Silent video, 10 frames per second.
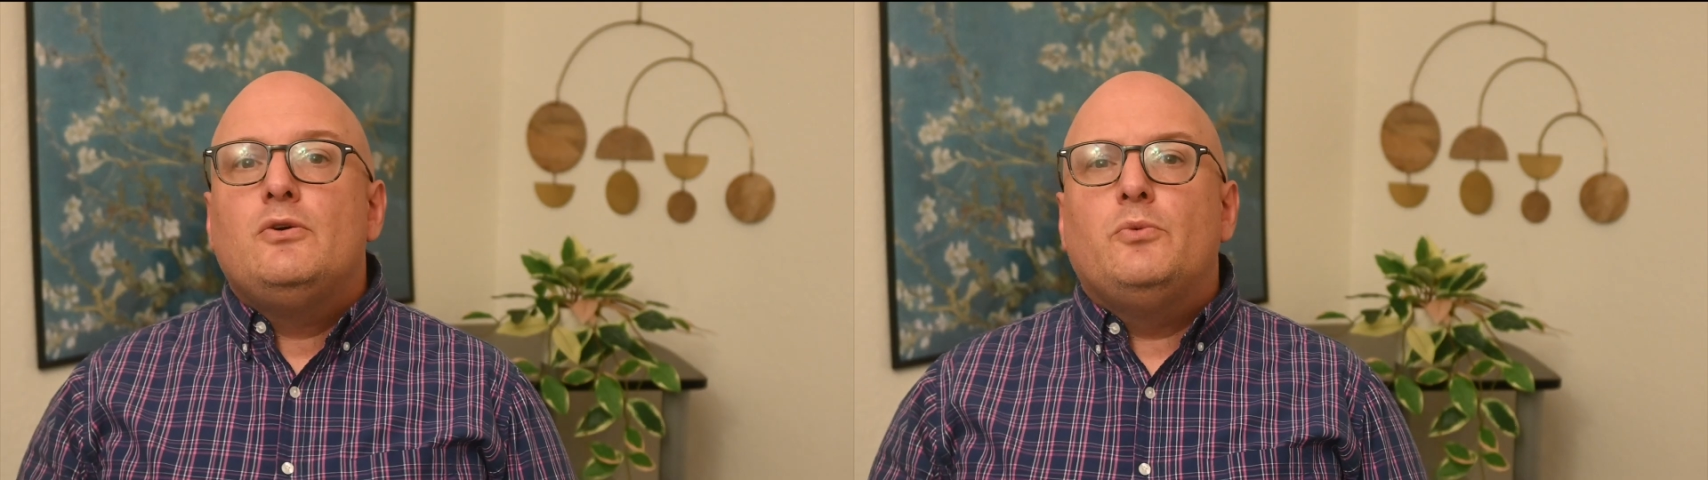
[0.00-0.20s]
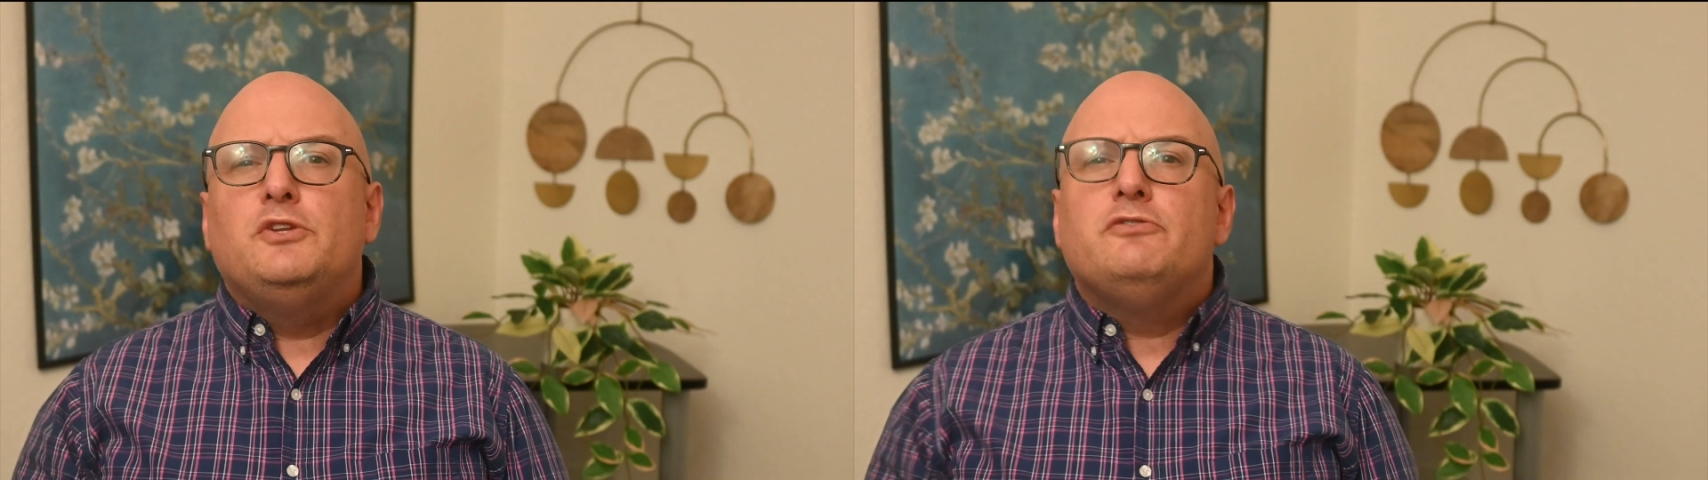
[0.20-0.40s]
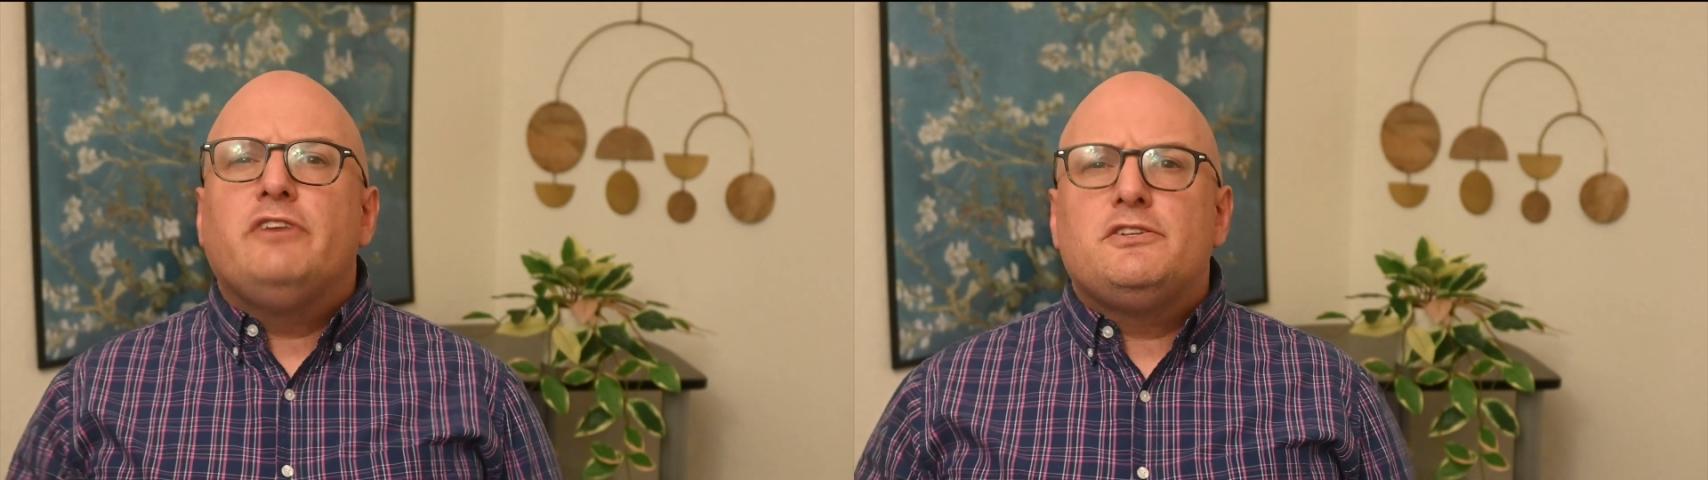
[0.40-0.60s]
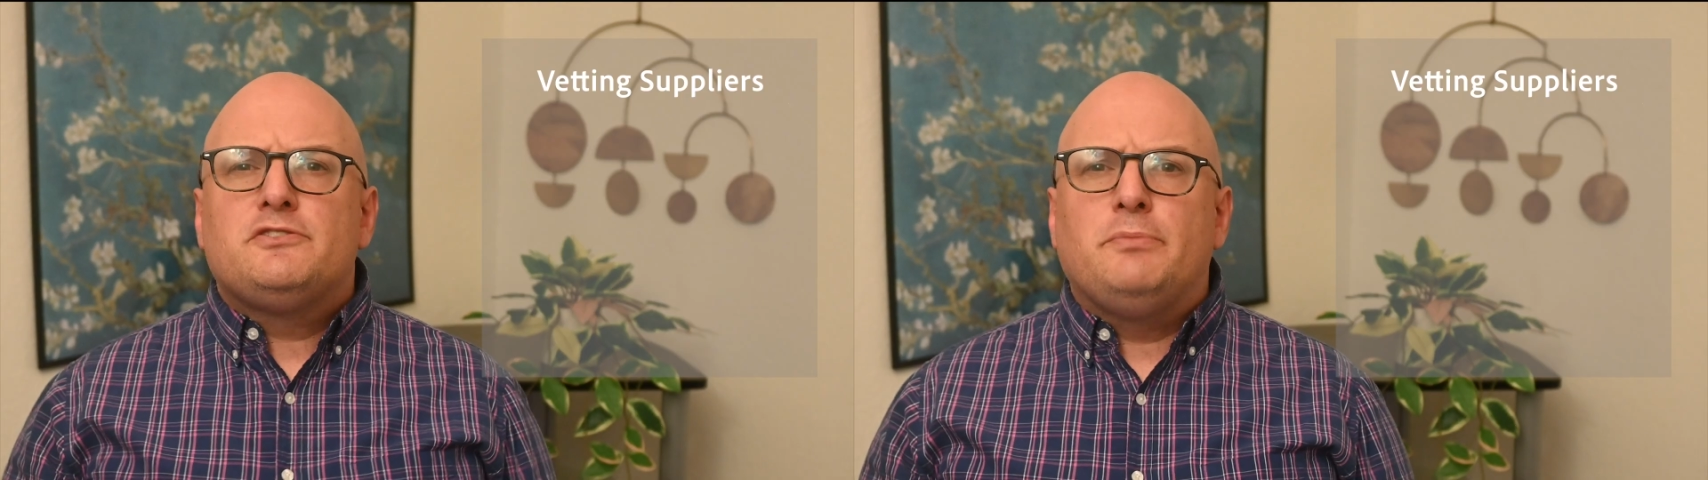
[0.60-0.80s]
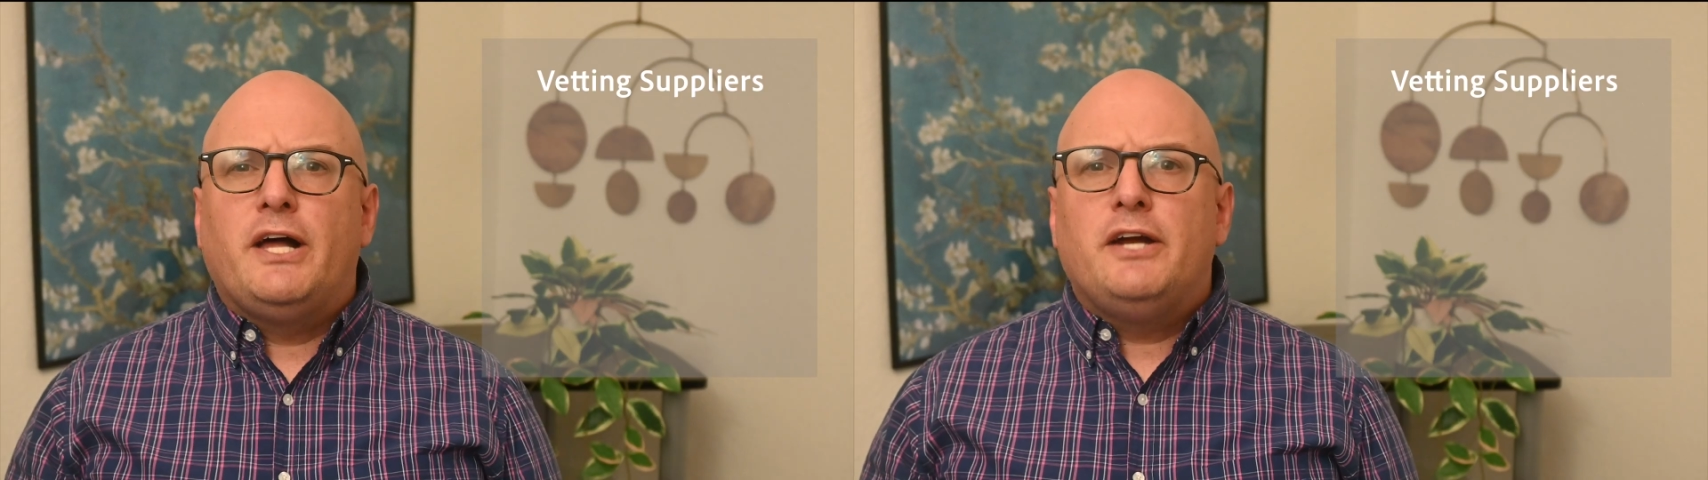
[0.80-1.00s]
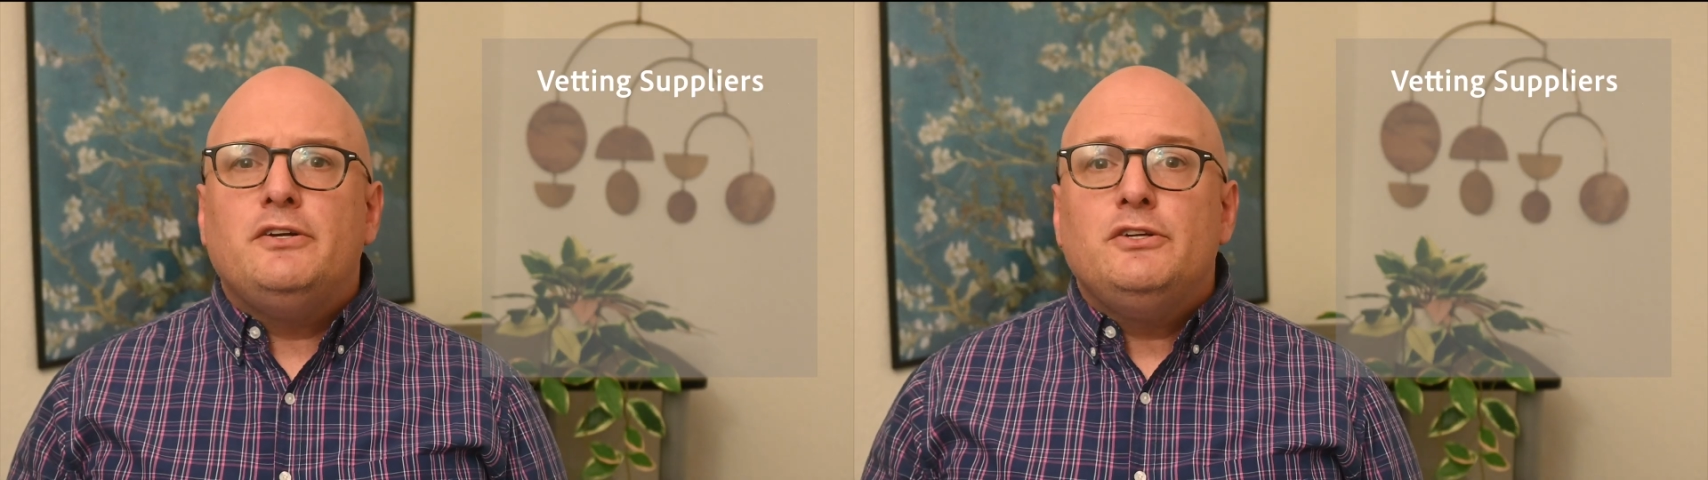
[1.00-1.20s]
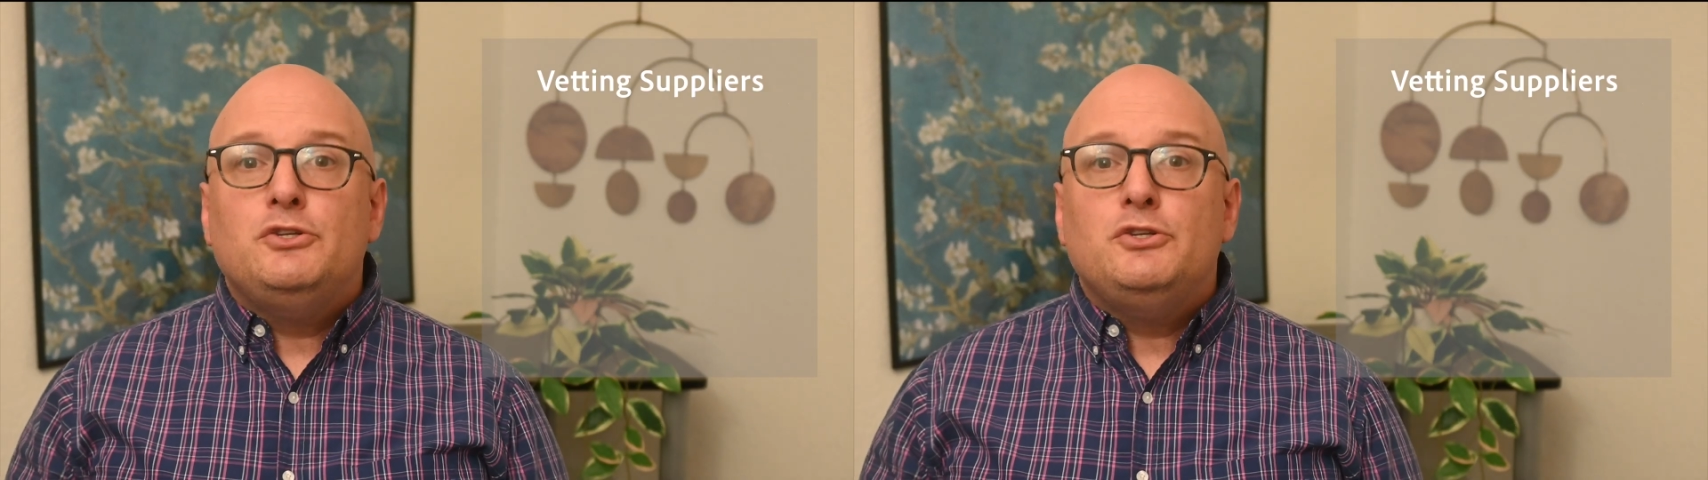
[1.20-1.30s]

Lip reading: When you vet a supplier,